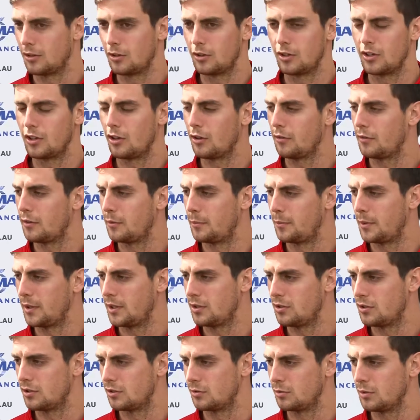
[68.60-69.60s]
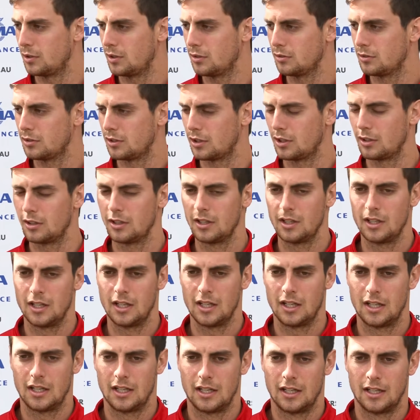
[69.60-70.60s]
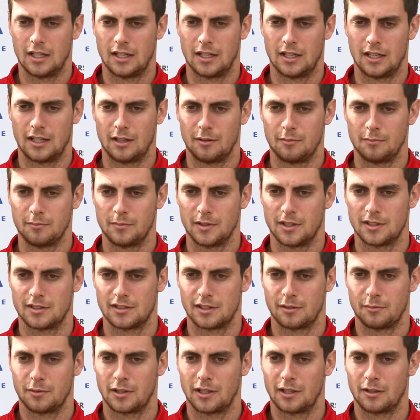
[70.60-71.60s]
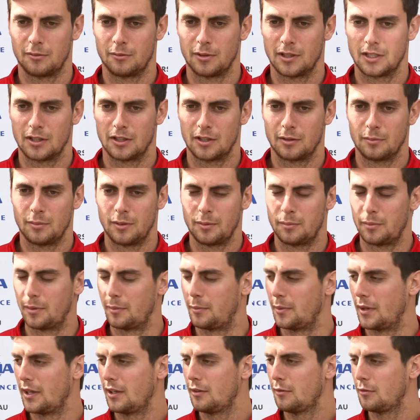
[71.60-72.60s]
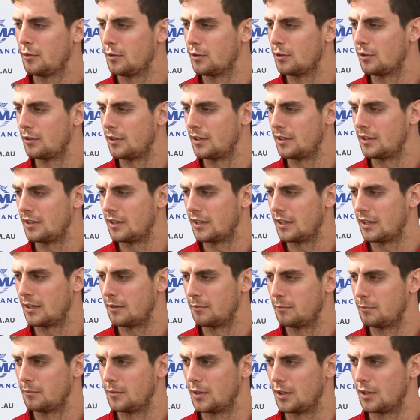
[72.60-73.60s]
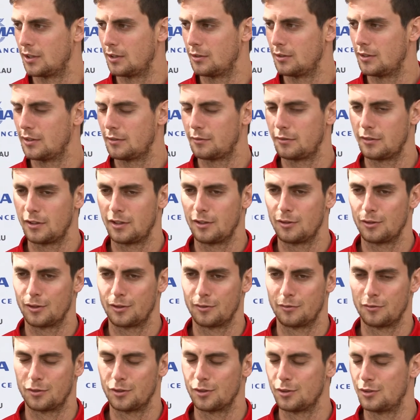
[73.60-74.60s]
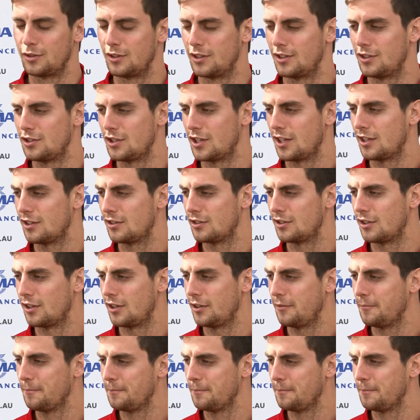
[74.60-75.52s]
on and off the pitch as well. So that's something that we're going to be prepared for, and definitely looking forward to the challenge though.